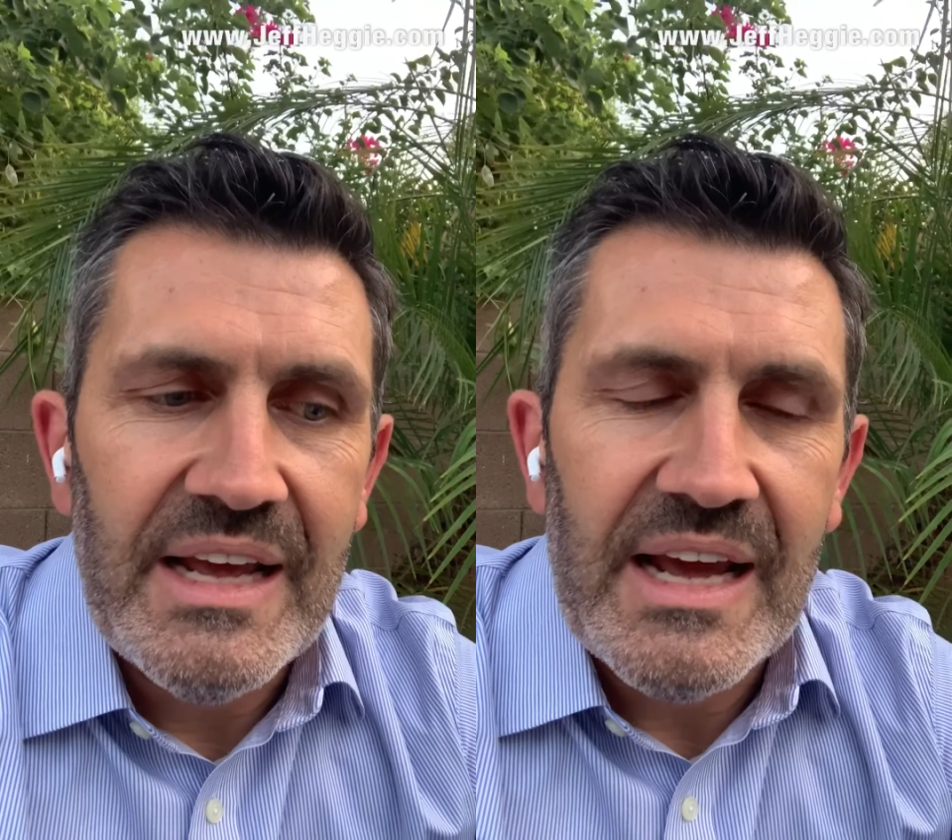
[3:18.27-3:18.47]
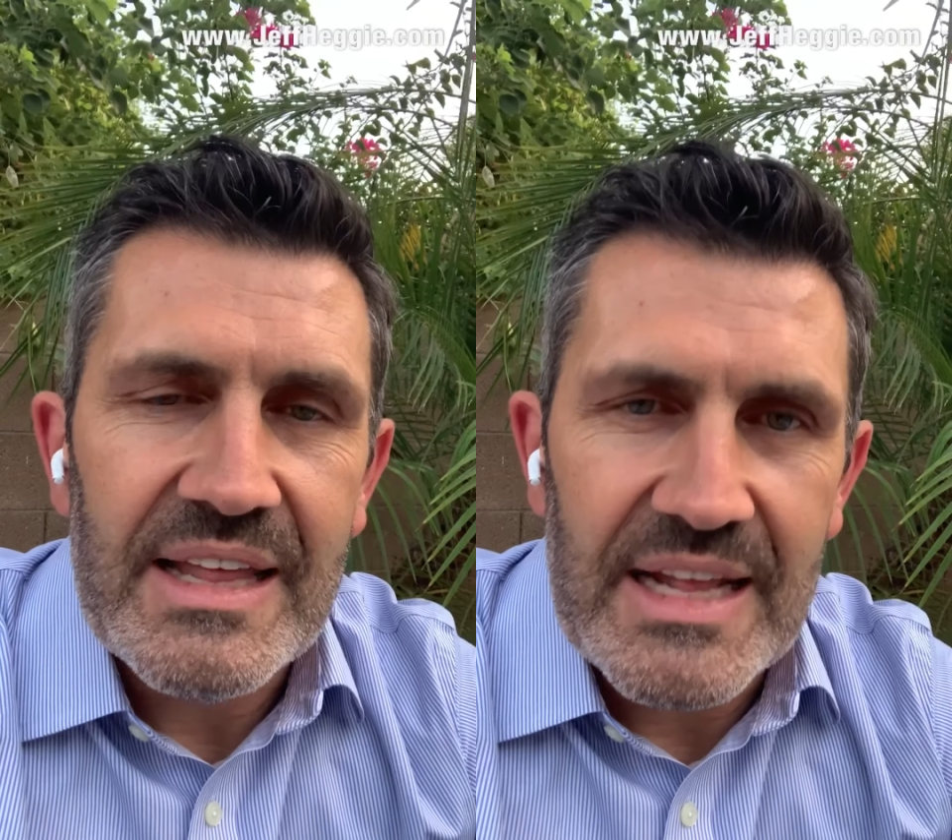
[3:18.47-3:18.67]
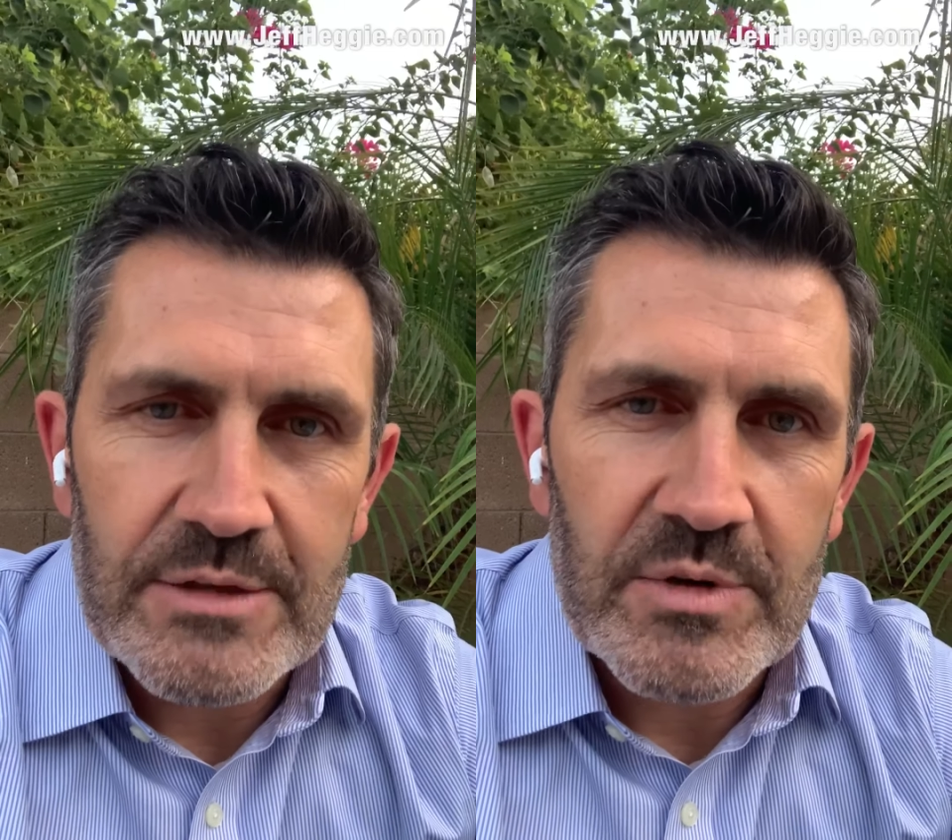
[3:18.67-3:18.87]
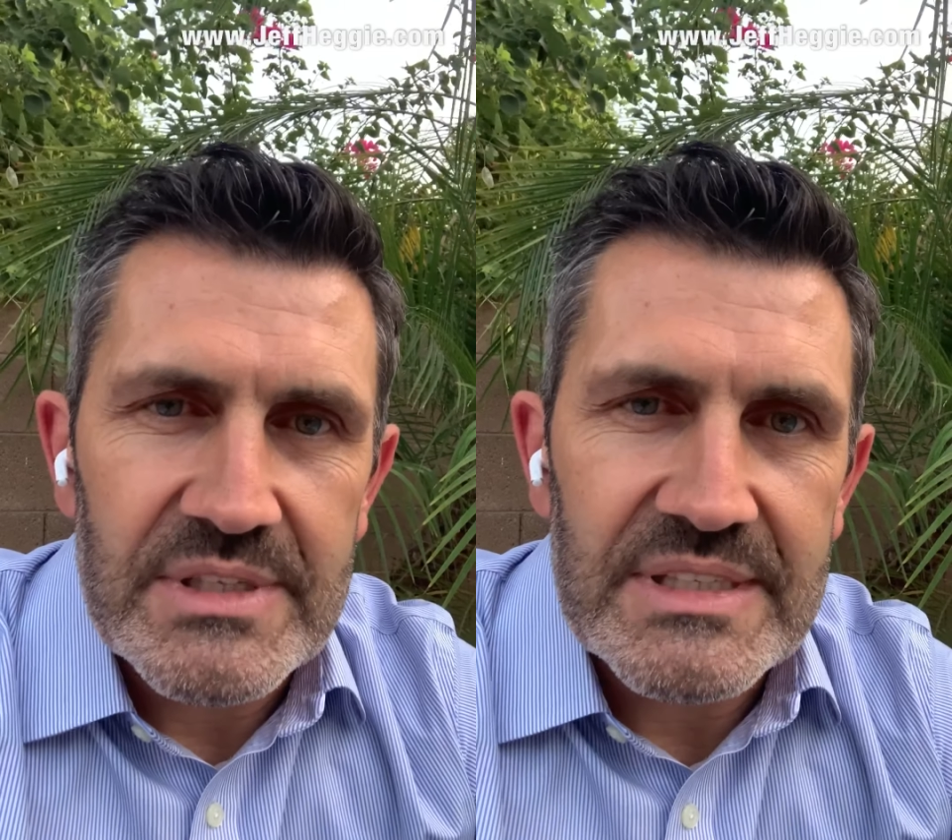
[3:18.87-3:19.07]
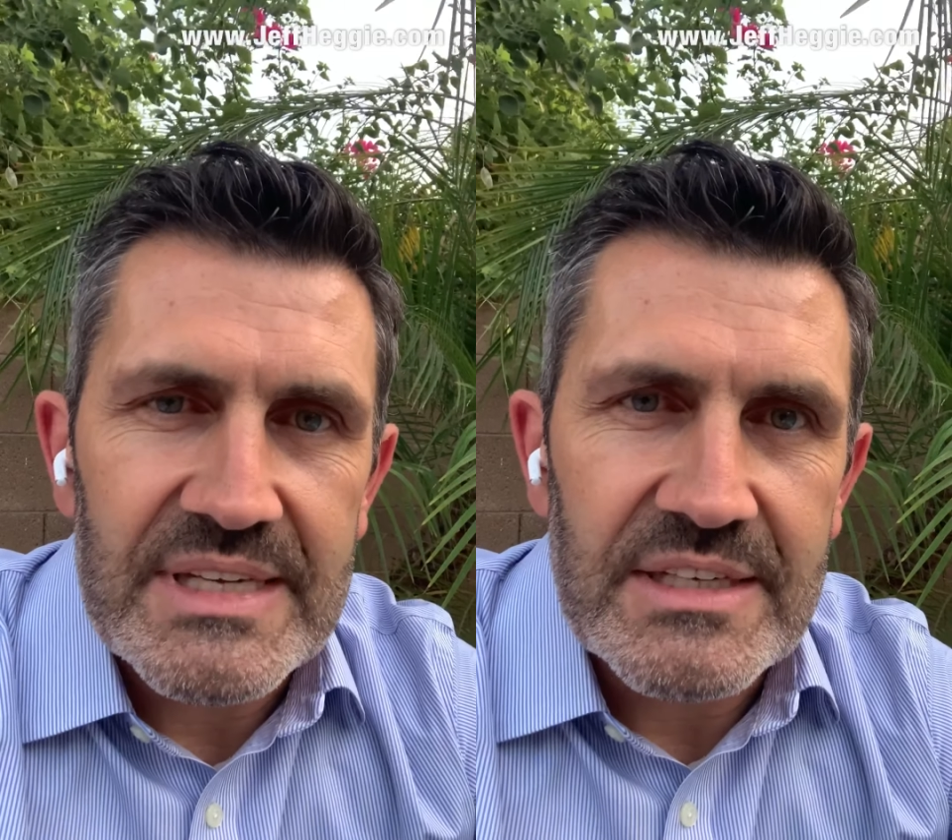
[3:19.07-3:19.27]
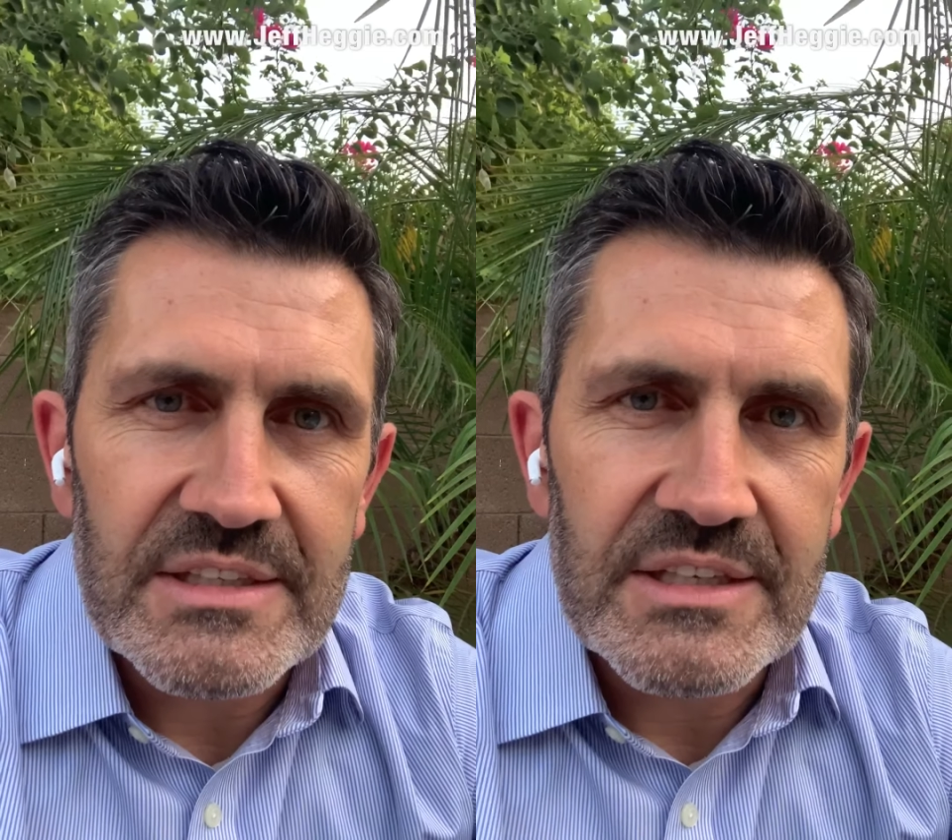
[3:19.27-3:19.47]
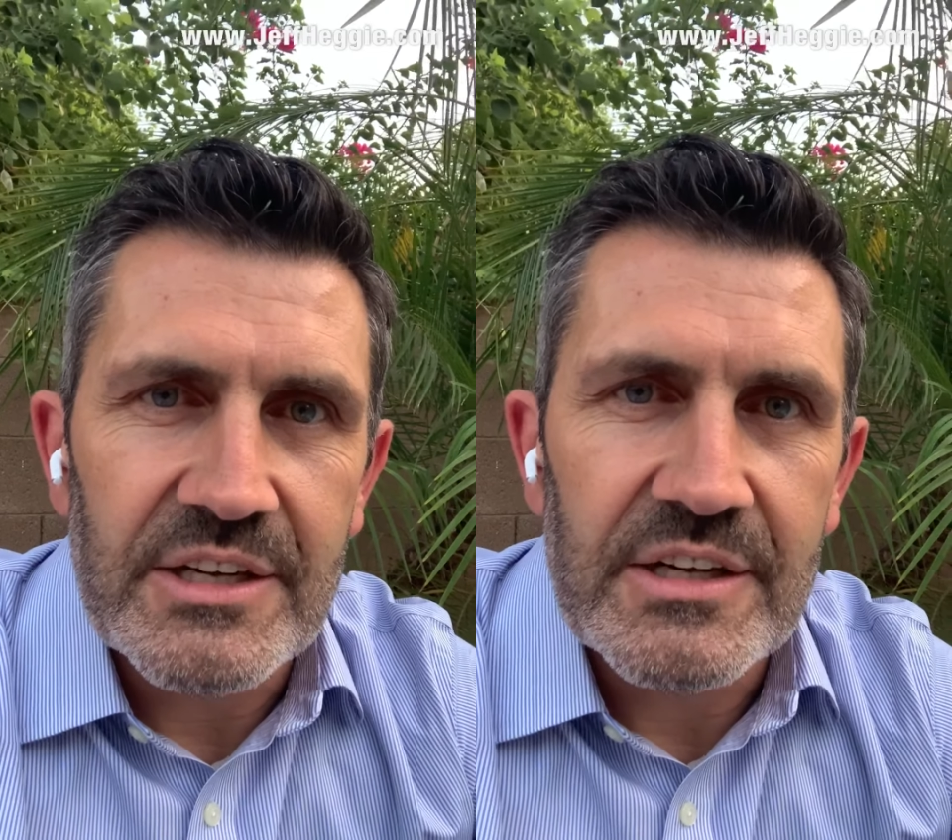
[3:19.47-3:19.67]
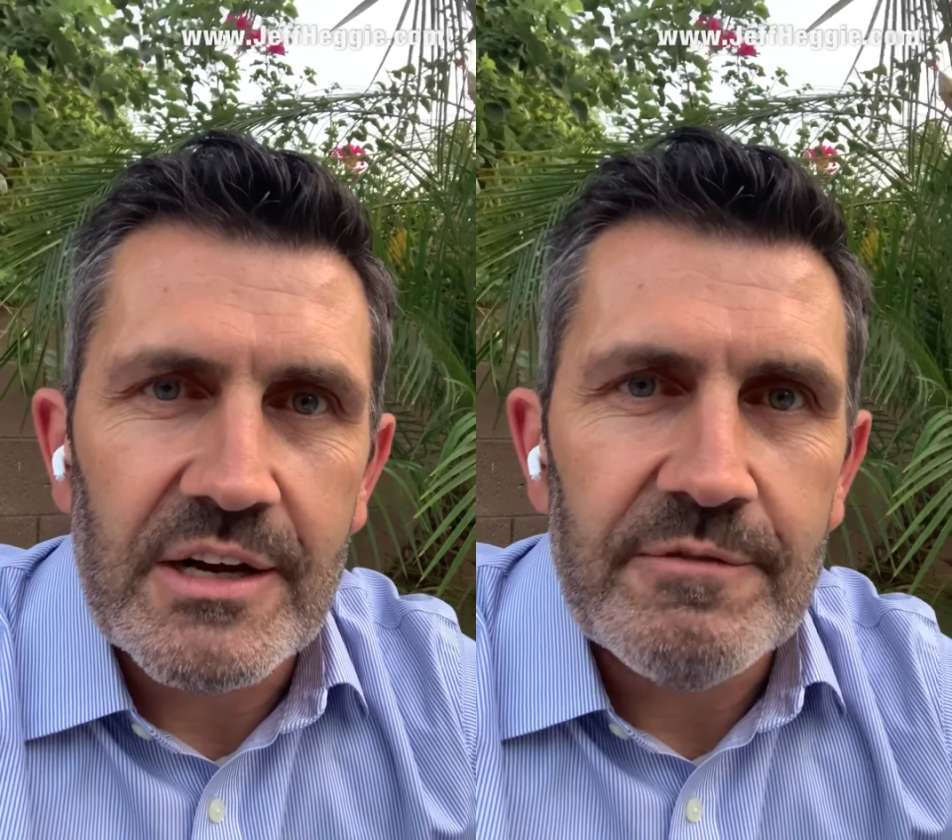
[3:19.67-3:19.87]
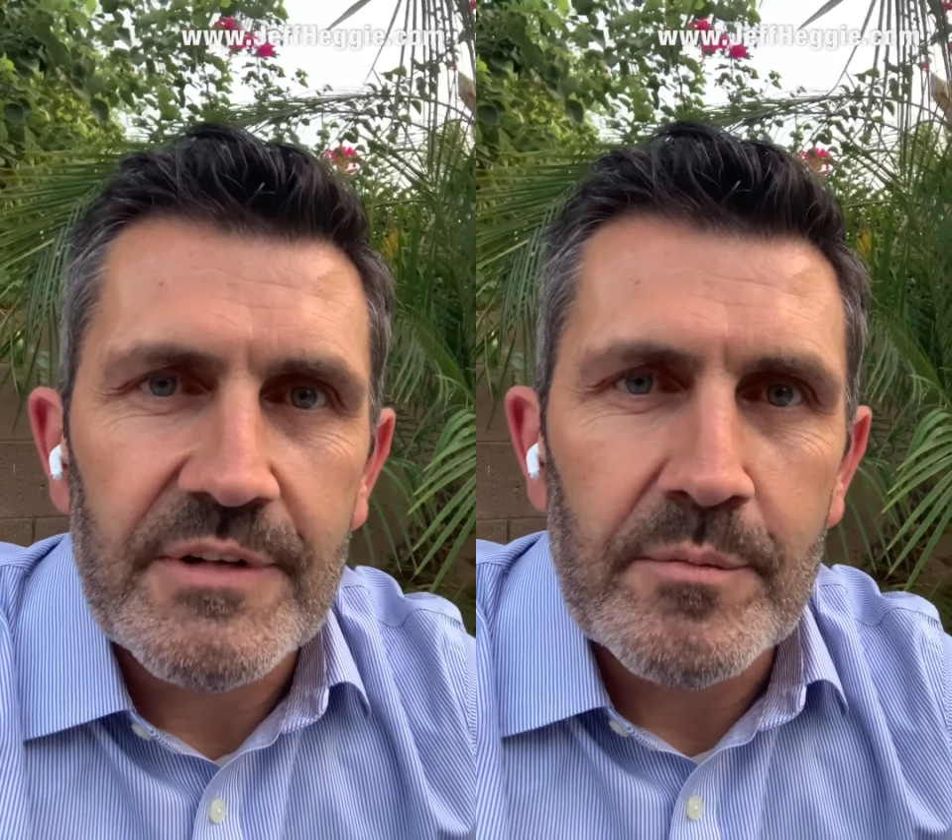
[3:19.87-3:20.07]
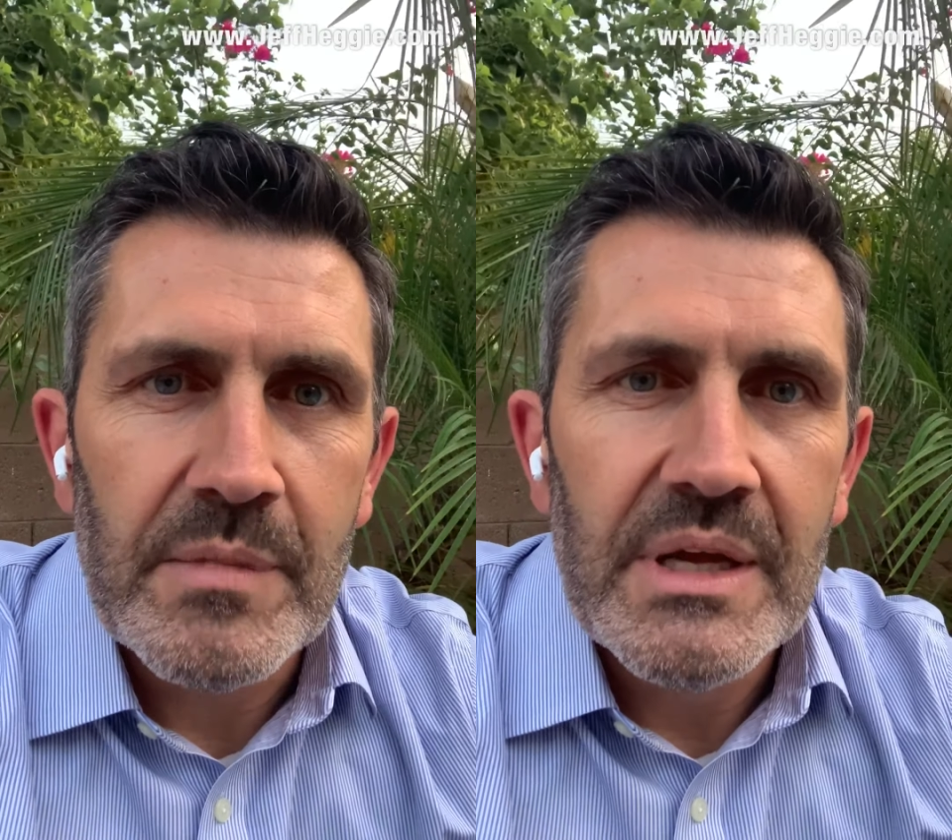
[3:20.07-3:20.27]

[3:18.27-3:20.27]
and that's where success is going to come from.